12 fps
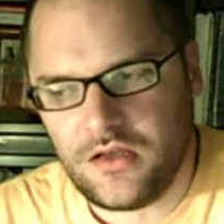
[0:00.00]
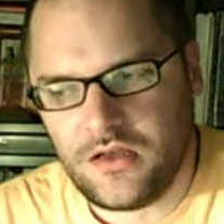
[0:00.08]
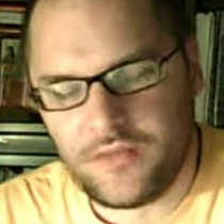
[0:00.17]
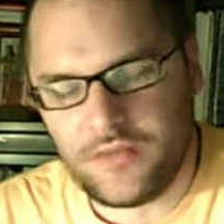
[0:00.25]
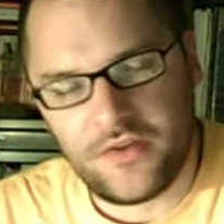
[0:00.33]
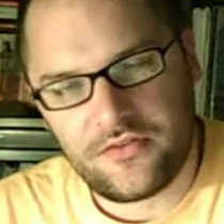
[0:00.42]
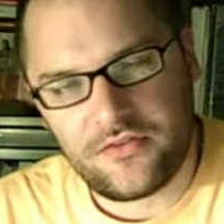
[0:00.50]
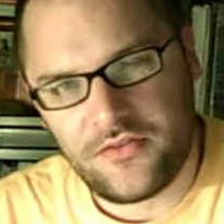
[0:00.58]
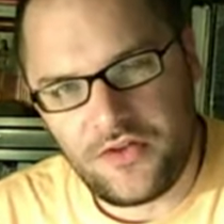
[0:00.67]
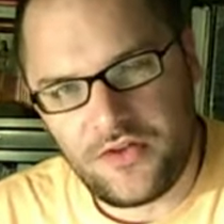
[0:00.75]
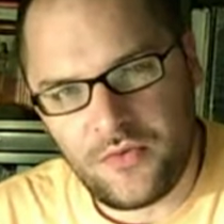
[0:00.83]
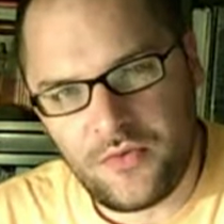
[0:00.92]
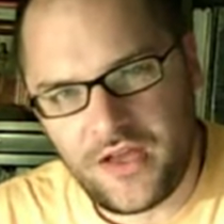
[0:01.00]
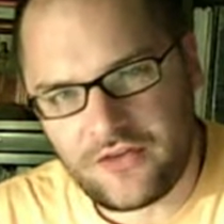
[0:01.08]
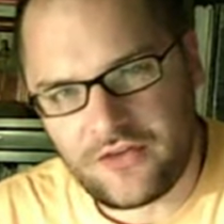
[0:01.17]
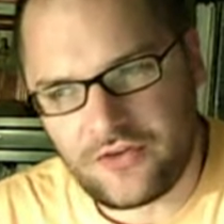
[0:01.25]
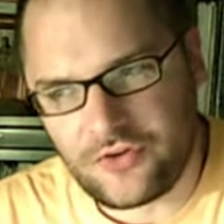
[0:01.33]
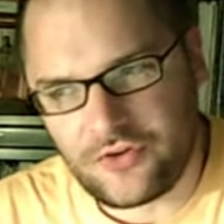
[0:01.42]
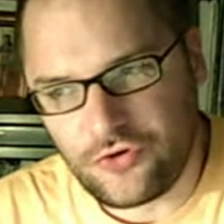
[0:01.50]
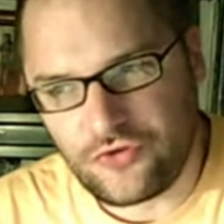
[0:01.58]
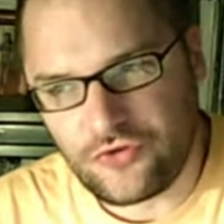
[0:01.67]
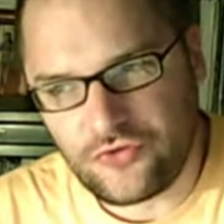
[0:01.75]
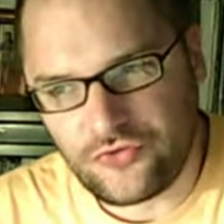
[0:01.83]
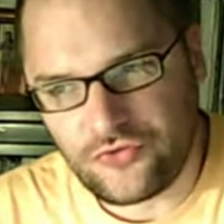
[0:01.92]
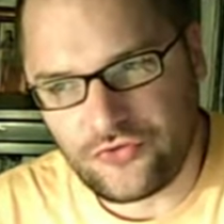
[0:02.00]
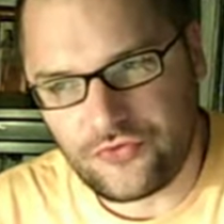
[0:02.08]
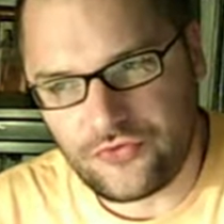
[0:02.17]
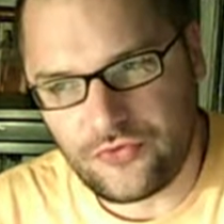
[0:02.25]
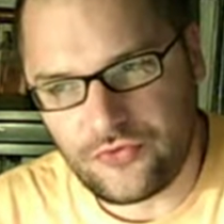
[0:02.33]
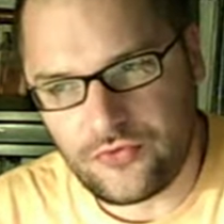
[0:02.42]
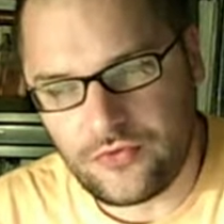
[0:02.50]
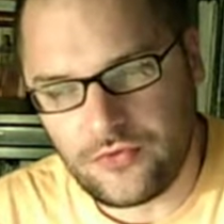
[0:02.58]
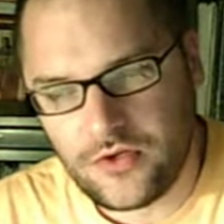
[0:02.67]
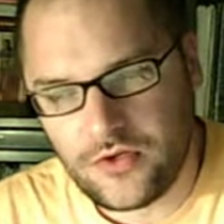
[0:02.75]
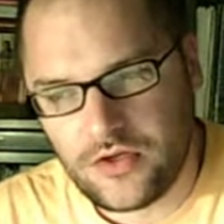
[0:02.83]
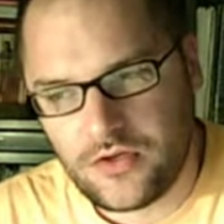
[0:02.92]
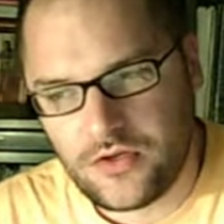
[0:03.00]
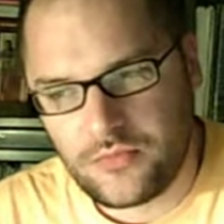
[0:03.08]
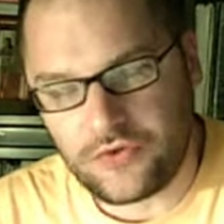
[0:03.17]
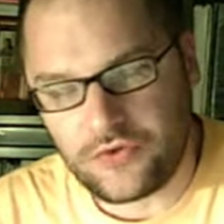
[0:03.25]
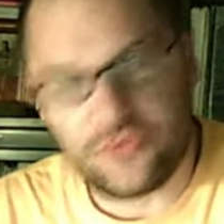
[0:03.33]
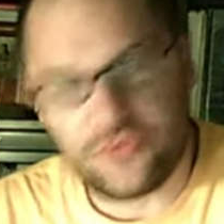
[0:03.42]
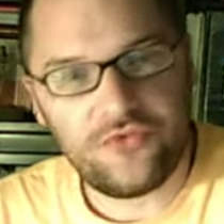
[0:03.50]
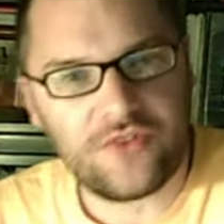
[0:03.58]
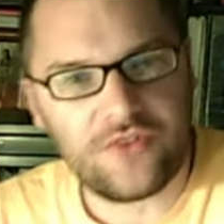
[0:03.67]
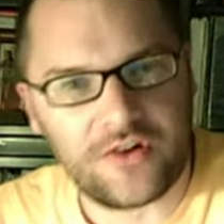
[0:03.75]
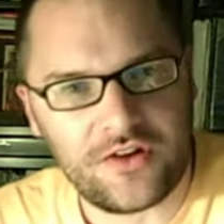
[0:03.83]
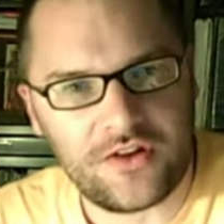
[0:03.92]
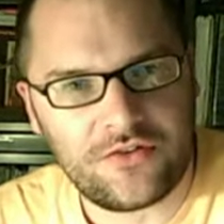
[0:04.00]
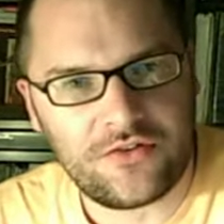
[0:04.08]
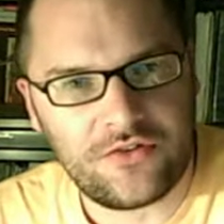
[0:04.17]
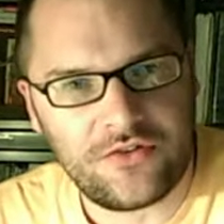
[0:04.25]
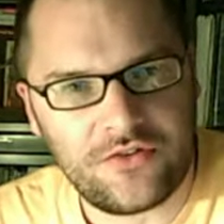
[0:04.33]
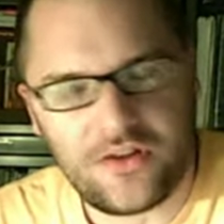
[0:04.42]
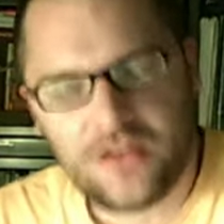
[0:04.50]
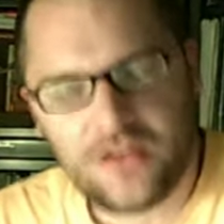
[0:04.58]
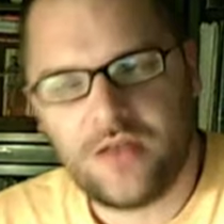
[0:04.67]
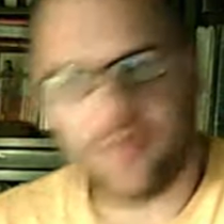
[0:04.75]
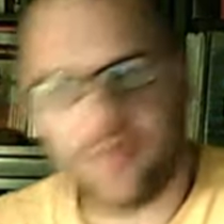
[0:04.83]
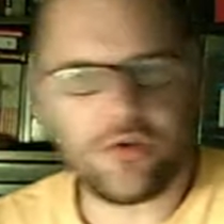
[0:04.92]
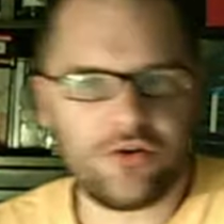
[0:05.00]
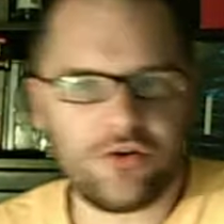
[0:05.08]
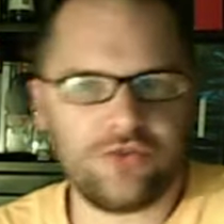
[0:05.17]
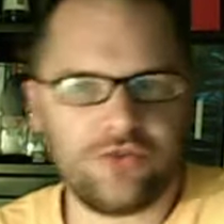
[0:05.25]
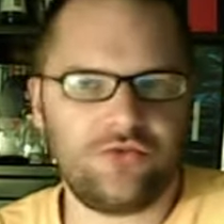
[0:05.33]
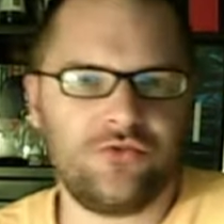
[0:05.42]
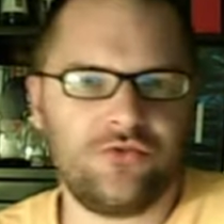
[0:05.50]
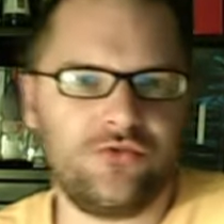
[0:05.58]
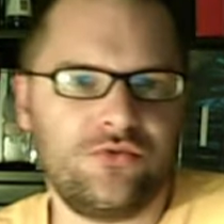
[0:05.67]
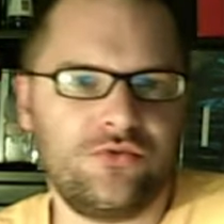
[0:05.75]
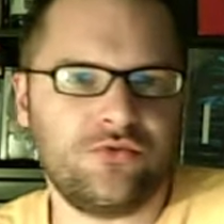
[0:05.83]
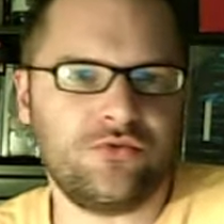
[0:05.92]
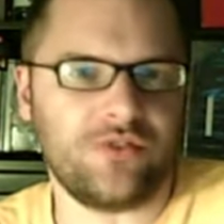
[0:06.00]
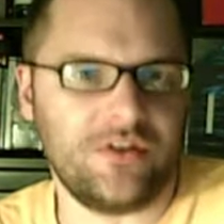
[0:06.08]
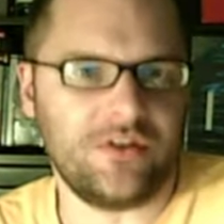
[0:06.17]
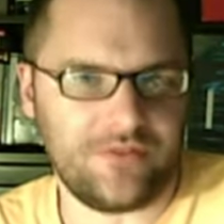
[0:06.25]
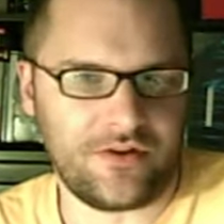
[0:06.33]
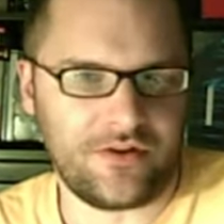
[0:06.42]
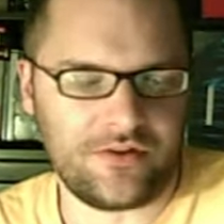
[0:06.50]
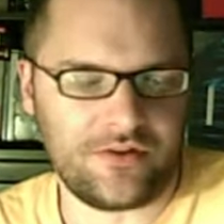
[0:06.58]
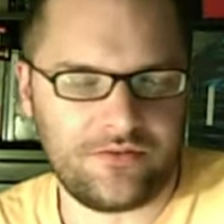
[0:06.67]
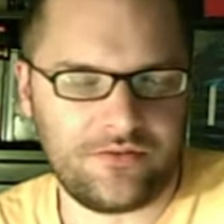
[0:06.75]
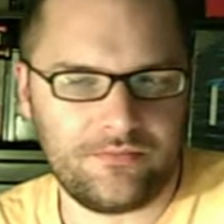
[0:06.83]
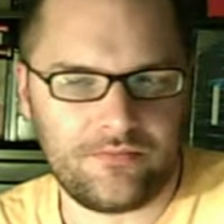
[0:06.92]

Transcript: In Pennsylvania, we actually could choose who produced our electricity, but we couldn't choose who delivered it.